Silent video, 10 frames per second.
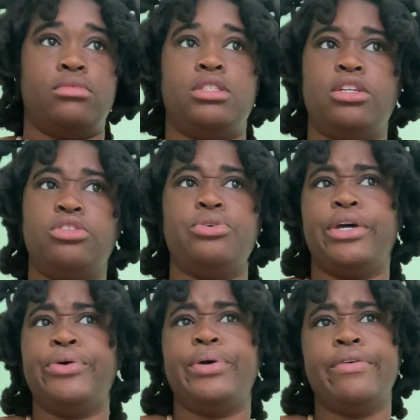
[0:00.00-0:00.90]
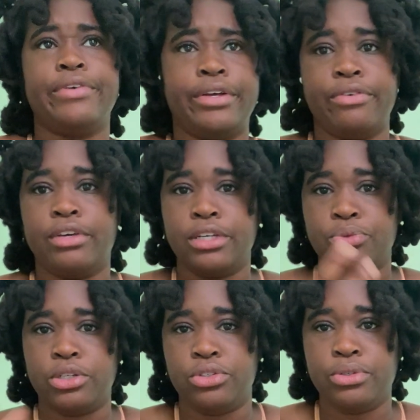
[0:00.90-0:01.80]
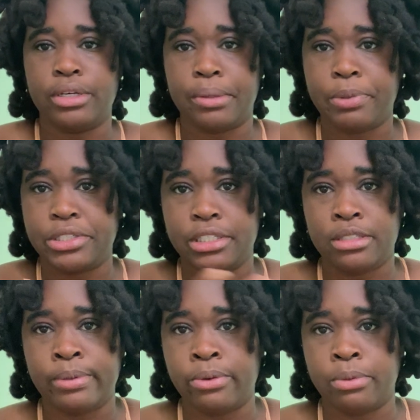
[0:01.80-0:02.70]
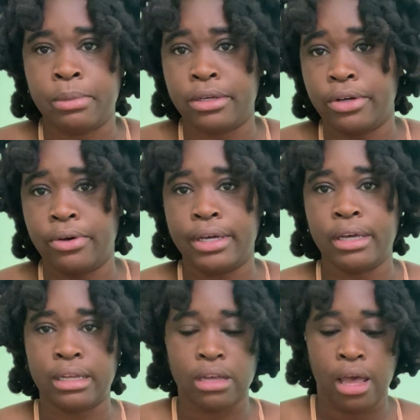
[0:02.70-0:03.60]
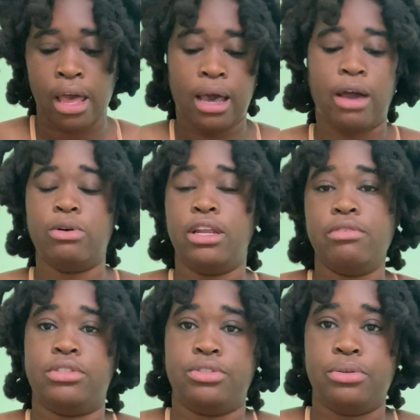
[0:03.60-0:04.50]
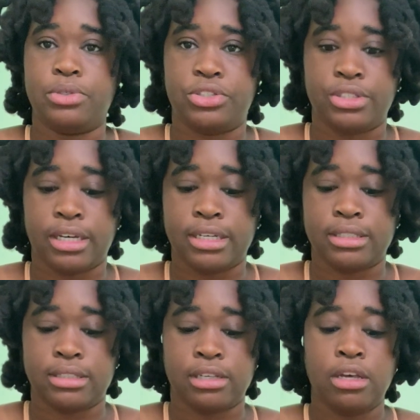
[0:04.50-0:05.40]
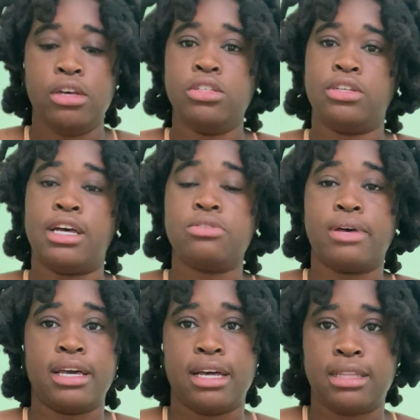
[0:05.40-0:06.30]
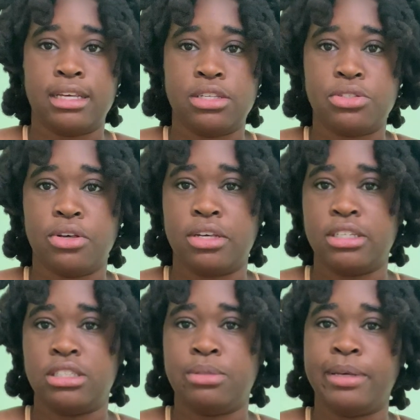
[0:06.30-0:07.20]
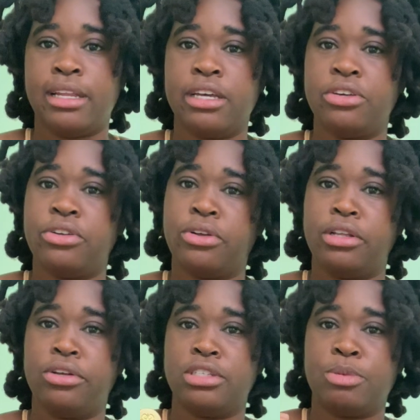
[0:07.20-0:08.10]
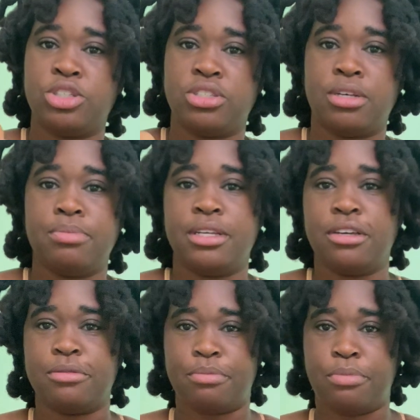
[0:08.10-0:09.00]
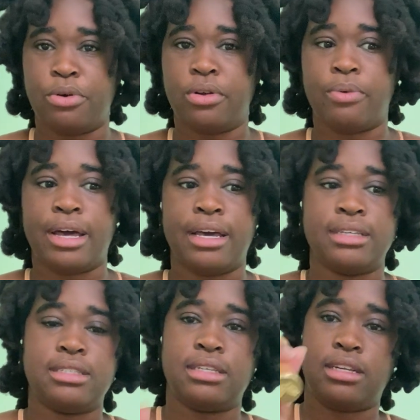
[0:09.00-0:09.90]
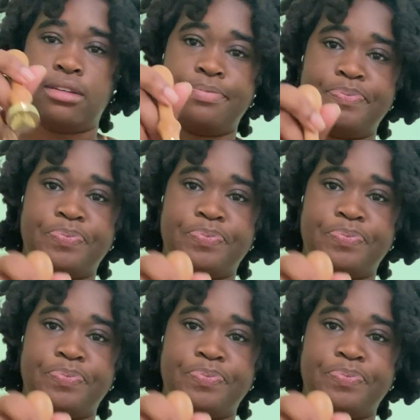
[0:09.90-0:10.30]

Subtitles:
Send it to whoever. If you guys want to do it and participate with me, go ahead. I would love to do it with you guys. So that's why I got this, so it could just be like, you know, a little special something, Porta Wax and